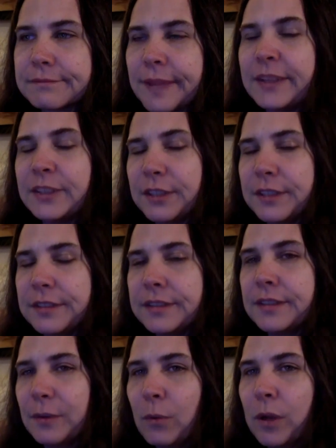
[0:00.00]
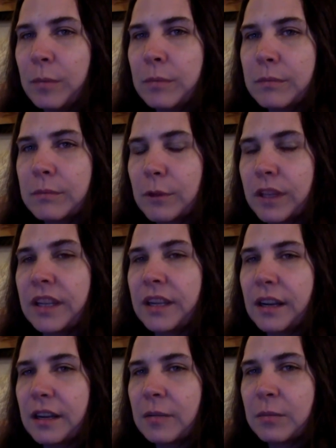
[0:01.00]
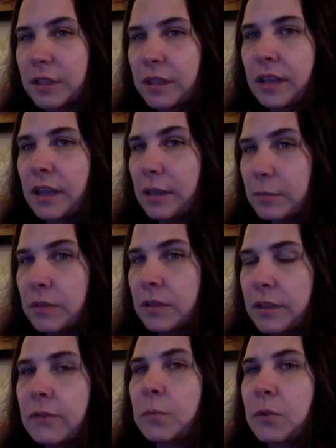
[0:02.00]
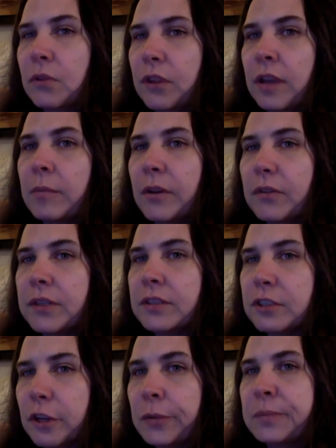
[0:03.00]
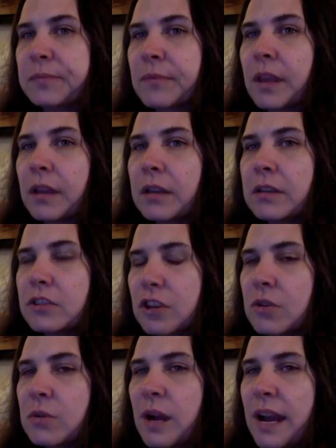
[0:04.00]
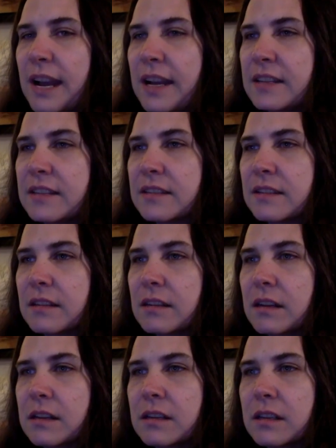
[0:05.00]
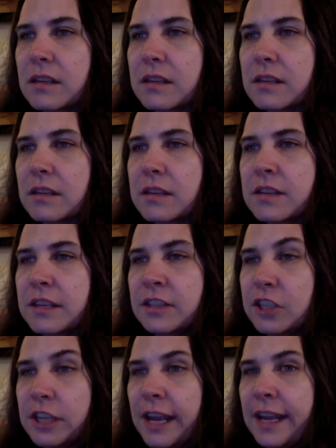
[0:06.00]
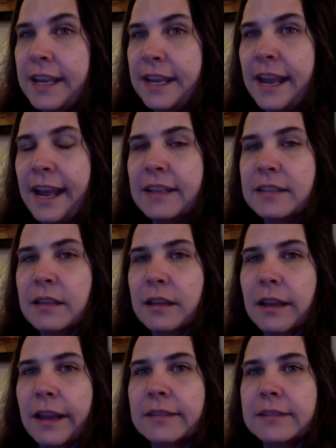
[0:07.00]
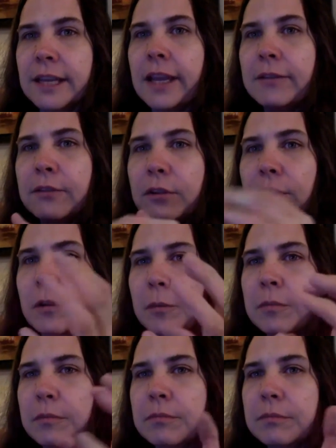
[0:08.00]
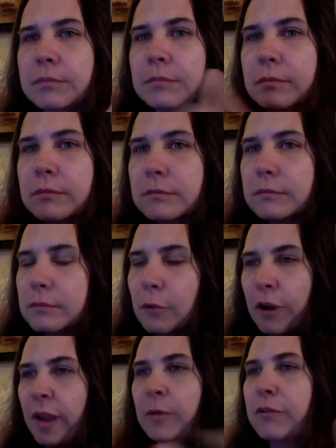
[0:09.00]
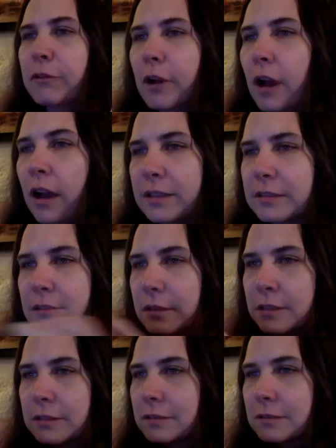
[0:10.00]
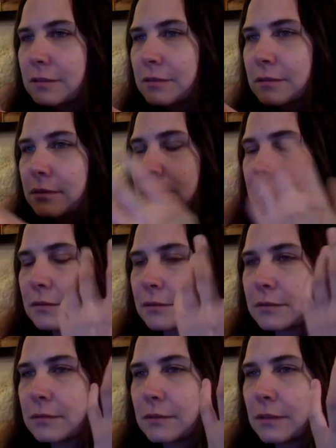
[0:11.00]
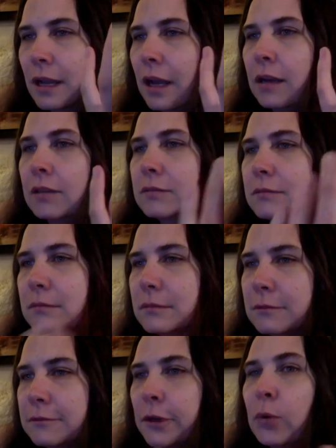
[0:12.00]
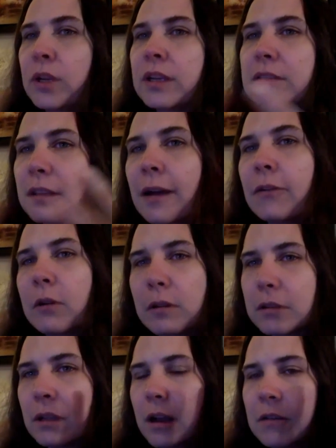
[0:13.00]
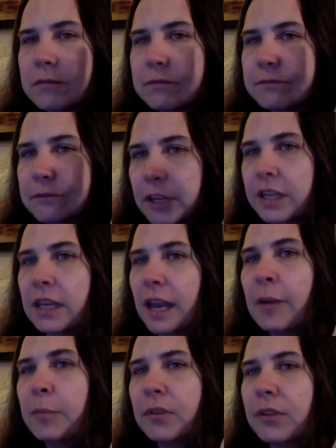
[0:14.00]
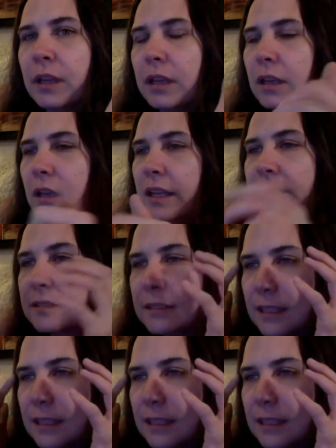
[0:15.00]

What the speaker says: Actually, this is the one really completely unbelievable thing about this show. Joe has... He has, like, Xavier... or Emma Frost, or, I don't know, phonics level of frickin' empathy. It's